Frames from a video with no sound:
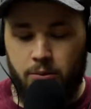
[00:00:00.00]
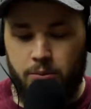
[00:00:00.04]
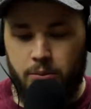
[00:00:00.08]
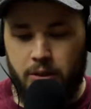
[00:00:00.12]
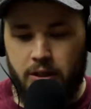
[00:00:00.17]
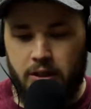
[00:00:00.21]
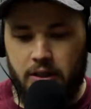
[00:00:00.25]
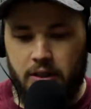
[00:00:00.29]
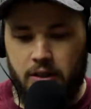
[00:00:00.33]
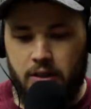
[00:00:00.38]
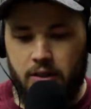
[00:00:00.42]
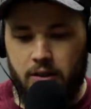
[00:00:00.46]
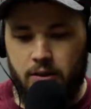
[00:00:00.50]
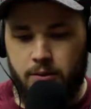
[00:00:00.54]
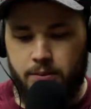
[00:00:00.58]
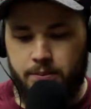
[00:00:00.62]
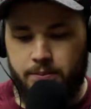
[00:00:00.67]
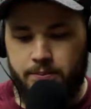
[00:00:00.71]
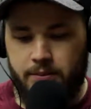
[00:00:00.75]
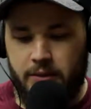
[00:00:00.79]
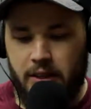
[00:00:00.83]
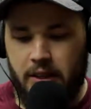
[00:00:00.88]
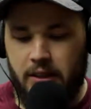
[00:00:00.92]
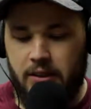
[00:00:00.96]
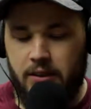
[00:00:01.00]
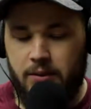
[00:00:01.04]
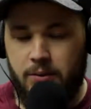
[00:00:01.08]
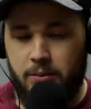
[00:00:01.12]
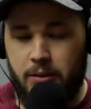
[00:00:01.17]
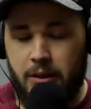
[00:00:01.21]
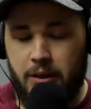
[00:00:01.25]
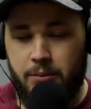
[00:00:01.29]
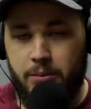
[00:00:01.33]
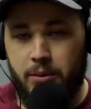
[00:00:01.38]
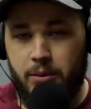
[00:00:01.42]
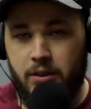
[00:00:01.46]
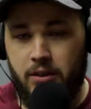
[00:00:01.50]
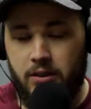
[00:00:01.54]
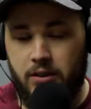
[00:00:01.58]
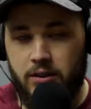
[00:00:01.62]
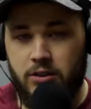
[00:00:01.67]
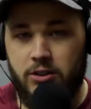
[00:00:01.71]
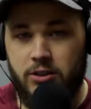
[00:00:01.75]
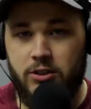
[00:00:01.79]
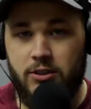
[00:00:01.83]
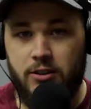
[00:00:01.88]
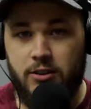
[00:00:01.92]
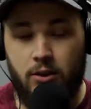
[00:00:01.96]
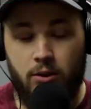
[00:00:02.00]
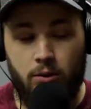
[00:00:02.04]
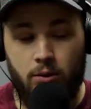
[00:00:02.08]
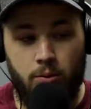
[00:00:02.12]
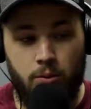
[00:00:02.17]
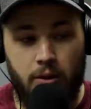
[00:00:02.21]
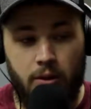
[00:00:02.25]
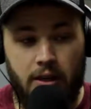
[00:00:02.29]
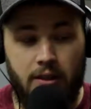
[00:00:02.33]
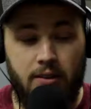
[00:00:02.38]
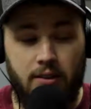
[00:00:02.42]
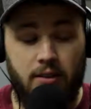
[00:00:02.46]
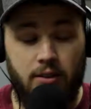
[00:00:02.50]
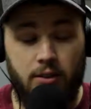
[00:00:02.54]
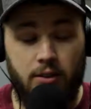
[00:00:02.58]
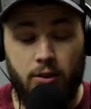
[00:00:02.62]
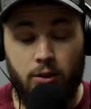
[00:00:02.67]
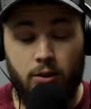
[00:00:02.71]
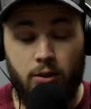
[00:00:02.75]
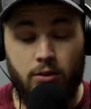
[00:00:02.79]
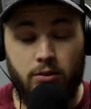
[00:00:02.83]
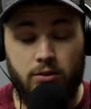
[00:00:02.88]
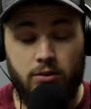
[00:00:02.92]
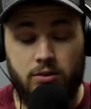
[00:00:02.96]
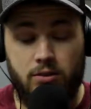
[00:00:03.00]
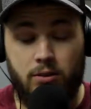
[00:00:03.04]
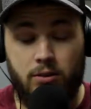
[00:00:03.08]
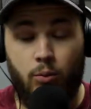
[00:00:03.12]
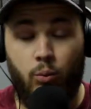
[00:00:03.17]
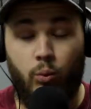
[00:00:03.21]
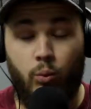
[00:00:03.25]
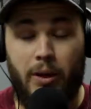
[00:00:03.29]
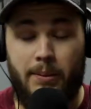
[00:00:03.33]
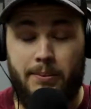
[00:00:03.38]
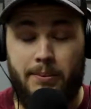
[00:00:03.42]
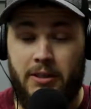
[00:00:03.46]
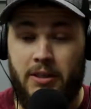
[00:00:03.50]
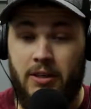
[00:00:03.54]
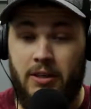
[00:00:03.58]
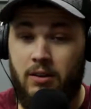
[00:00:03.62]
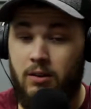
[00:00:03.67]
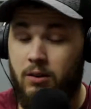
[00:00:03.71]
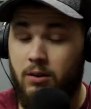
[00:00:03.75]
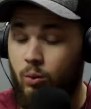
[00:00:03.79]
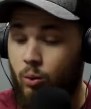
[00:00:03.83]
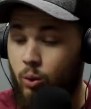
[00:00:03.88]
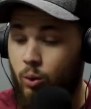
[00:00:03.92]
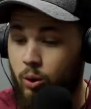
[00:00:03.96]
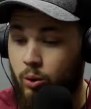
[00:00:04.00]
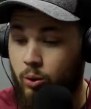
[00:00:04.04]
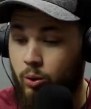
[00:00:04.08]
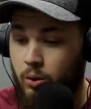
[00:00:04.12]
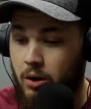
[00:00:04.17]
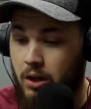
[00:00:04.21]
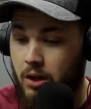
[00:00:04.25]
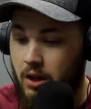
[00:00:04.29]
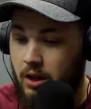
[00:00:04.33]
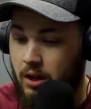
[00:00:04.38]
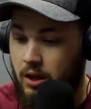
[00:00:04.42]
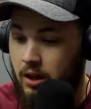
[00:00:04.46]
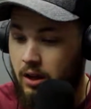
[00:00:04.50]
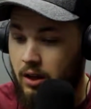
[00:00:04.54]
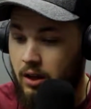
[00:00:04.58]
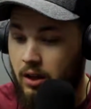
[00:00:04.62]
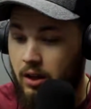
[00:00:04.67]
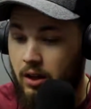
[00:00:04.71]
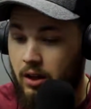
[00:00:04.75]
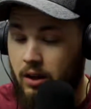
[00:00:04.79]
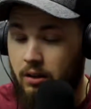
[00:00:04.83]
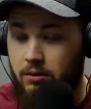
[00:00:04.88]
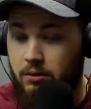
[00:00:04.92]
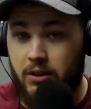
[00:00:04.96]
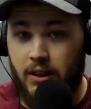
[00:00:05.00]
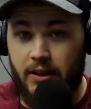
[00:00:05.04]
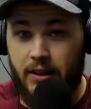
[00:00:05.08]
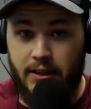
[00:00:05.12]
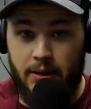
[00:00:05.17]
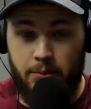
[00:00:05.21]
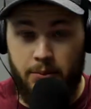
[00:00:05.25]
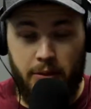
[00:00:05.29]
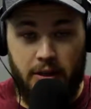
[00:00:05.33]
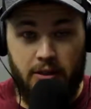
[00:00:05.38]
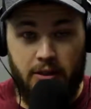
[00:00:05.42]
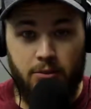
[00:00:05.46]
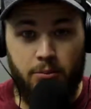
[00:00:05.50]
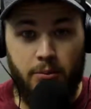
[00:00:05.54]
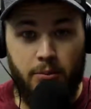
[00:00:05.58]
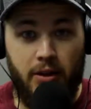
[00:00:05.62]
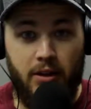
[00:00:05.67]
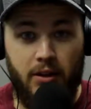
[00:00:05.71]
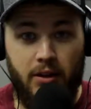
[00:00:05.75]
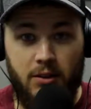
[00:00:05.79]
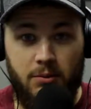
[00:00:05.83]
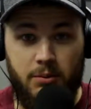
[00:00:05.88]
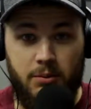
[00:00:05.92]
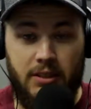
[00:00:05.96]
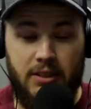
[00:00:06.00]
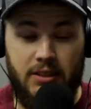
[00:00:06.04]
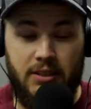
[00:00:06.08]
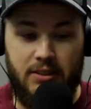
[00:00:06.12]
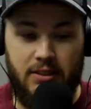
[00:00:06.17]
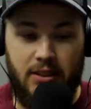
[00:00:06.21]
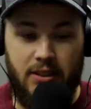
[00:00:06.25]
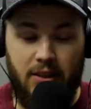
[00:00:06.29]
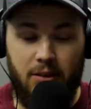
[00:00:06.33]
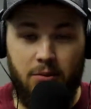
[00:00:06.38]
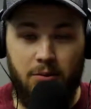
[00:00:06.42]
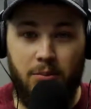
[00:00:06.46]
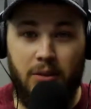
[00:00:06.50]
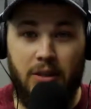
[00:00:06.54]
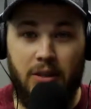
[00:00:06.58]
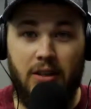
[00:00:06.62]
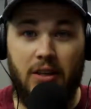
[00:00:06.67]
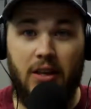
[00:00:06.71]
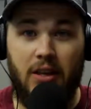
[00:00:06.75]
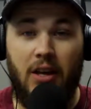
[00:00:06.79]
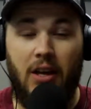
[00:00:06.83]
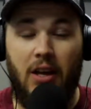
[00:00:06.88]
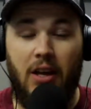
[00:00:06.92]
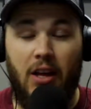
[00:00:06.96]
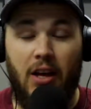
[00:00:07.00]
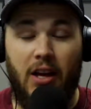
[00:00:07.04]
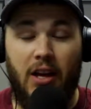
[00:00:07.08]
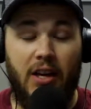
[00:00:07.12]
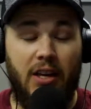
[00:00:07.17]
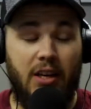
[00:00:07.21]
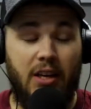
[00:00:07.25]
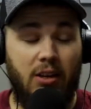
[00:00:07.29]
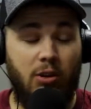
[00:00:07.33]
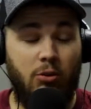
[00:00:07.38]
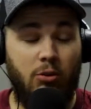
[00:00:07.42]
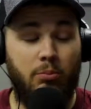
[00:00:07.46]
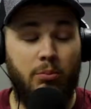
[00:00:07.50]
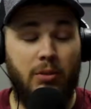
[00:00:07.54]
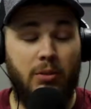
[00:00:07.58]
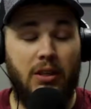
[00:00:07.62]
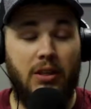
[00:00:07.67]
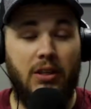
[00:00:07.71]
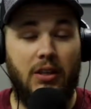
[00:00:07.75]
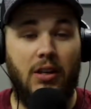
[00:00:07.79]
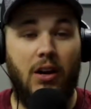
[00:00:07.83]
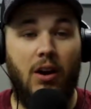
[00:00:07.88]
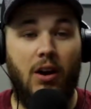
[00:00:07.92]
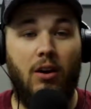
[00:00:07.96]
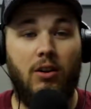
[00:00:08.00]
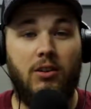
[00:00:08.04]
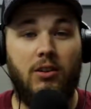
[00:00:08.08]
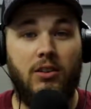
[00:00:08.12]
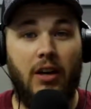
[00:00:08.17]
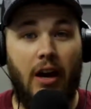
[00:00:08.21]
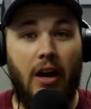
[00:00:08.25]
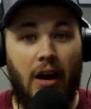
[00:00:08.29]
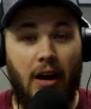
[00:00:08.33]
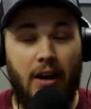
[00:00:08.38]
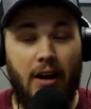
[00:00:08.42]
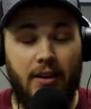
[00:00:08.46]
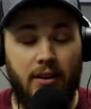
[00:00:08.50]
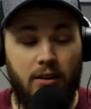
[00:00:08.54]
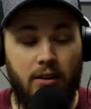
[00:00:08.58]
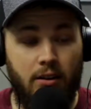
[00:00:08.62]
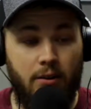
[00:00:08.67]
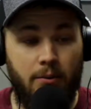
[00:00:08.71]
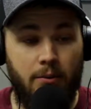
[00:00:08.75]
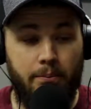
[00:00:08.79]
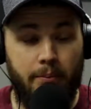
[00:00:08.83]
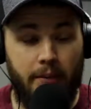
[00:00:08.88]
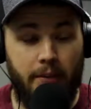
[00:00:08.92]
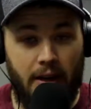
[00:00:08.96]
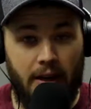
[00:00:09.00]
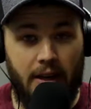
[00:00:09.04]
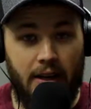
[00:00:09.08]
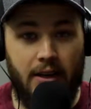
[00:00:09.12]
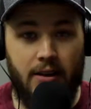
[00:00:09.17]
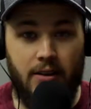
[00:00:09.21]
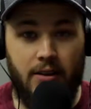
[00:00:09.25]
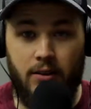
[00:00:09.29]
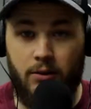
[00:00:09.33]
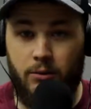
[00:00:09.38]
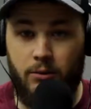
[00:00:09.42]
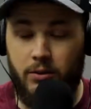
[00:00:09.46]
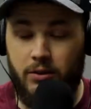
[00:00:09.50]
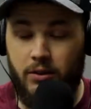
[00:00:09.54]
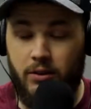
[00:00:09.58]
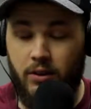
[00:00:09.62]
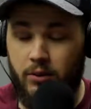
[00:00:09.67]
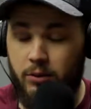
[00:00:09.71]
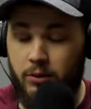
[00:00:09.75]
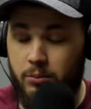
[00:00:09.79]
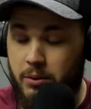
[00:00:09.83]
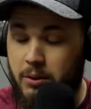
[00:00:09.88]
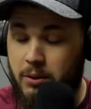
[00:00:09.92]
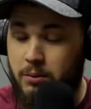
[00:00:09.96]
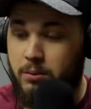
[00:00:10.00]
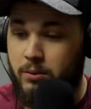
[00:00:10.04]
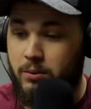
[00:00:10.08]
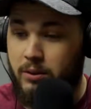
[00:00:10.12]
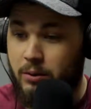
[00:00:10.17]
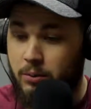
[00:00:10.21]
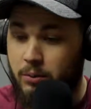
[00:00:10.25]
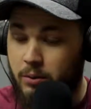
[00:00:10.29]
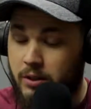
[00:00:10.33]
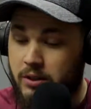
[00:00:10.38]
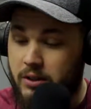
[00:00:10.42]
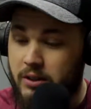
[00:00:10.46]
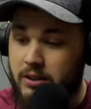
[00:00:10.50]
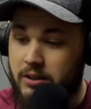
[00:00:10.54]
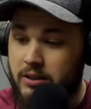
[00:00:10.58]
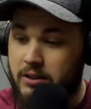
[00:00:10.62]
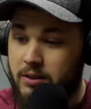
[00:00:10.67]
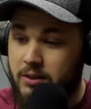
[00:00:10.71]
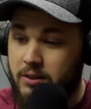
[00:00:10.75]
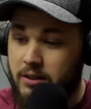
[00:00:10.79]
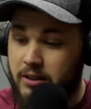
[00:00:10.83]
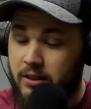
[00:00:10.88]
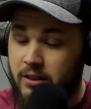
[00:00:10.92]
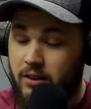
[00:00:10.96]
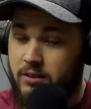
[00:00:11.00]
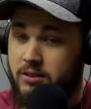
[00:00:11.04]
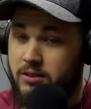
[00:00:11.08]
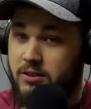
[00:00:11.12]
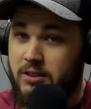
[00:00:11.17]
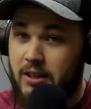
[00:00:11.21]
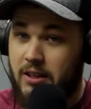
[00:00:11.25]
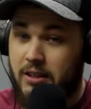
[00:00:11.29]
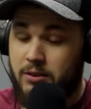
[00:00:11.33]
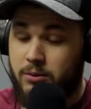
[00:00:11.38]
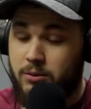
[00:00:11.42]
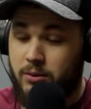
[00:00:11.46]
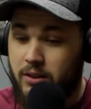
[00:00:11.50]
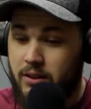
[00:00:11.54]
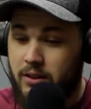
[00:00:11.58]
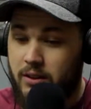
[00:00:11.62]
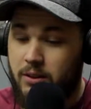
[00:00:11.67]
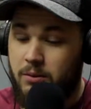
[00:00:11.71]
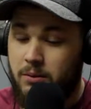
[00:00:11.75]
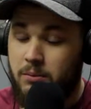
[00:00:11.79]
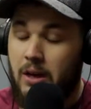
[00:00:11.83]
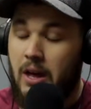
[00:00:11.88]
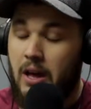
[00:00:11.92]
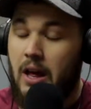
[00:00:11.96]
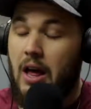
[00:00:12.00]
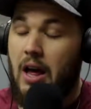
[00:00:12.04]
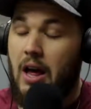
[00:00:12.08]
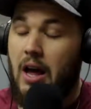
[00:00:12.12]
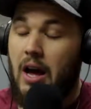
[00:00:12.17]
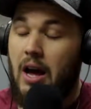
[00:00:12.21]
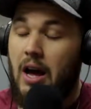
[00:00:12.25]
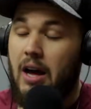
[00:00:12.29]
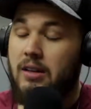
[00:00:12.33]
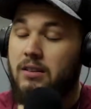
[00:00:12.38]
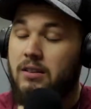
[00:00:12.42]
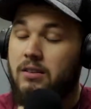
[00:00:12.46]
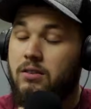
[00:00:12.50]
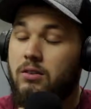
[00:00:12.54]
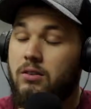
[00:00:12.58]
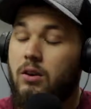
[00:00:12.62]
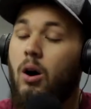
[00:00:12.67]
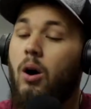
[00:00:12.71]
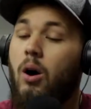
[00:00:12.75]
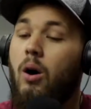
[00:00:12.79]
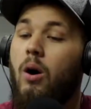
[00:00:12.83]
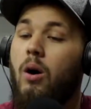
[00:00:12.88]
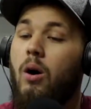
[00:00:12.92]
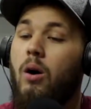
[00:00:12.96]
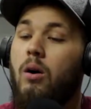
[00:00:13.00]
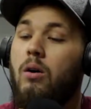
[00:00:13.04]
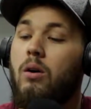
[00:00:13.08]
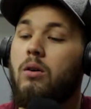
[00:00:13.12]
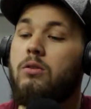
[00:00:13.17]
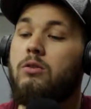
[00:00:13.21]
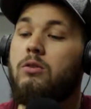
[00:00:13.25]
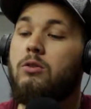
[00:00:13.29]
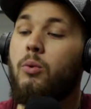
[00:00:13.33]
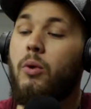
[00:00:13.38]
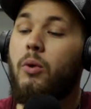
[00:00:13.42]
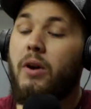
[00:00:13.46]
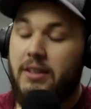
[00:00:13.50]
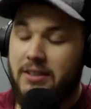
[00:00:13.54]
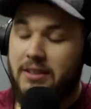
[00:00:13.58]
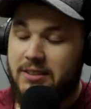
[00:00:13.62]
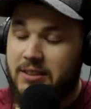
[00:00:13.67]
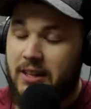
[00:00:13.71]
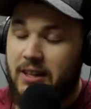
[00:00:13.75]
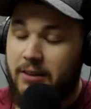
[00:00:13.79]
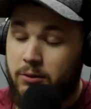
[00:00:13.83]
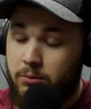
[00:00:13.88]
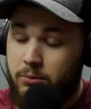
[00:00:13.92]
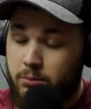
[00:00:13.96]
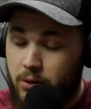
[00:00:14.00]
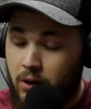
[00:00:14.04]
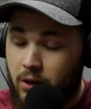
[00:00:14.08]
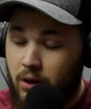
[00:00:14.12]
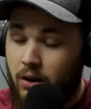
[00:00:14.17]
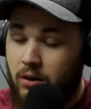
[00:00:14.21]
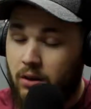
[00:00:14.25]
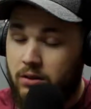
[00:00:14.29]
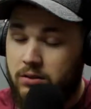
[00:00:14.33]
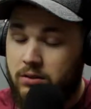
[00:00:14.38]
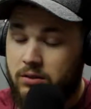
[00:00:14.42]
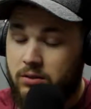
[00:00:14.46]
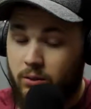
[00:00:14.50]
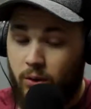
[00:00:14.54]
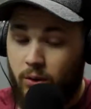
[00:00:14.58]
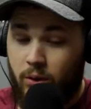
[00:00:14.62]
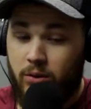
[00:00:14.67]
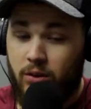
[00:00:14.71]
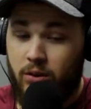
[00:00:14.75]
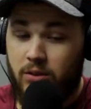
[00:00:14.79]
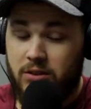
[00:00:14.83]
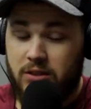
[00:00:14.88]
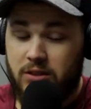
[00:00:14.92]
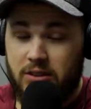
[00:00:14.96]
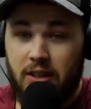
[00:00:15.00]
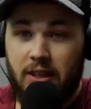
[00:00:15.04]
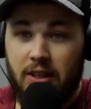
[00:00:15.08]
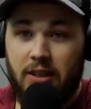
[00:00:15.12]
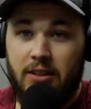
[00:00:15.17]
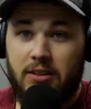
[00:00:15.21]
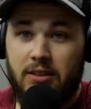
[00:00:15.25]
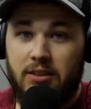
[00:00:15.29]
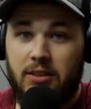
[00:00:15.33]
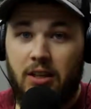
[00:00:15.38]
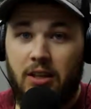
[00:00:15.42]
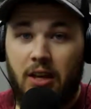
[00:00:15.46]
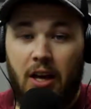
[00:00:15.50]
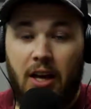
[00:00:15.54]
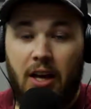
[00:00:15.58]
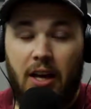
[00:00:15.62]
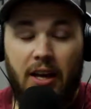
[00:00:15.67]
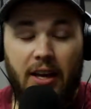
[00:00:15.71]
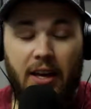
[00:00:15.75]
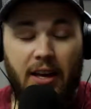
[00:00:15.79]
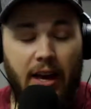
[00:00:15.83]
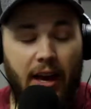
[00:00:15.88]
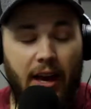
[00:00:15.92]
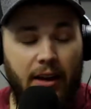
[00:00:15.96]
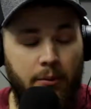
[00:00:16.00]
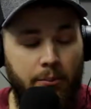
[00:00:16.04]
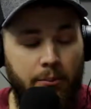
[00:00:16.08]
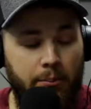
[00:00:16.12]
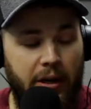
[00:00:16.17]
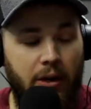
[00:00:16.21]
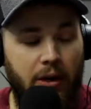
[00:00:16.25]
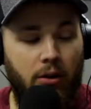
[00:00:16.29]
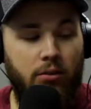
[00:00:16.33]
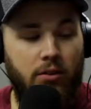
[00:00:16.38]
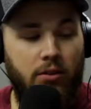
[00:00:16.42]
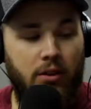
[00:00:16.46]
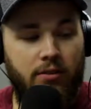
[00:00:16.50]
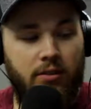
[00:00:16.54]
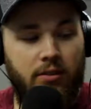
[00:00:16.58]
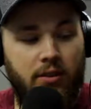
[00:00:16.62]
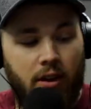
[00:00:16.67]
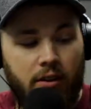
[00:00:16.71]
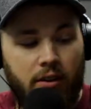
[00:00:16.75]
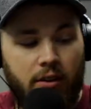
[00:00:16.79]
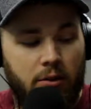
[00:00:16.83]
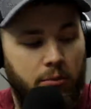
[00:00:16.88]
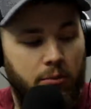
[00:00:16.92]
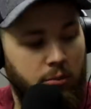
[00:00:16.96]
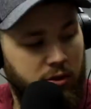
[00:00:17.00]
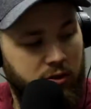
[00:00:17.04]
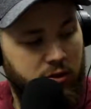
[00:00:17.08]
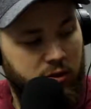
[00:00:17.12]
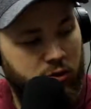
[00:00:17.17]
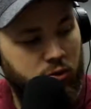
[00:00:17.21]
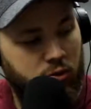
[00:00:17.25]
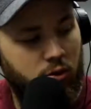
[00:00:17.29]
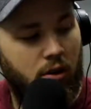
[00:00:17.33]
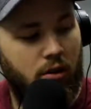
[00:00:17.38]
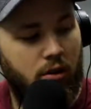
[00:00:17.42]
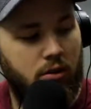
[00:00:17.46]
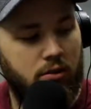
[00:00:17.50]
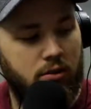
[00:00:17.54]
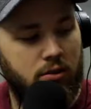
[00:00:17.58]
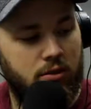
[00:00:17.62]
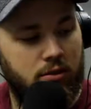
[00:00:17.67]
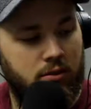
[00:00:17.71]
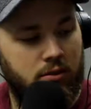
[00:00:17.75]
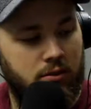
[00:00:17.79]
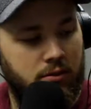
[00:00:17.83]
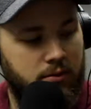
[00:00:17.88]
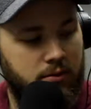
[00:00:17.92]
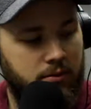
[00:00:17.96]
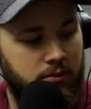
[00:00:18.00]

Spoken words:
But he put on a show, and the girls, the women, whew, I'm glad that man's married, because he'd be a tied up man with all the people that wanted to get on stage with him. I saw 27 bras thrown on stage. He had a belt of nothing but straws.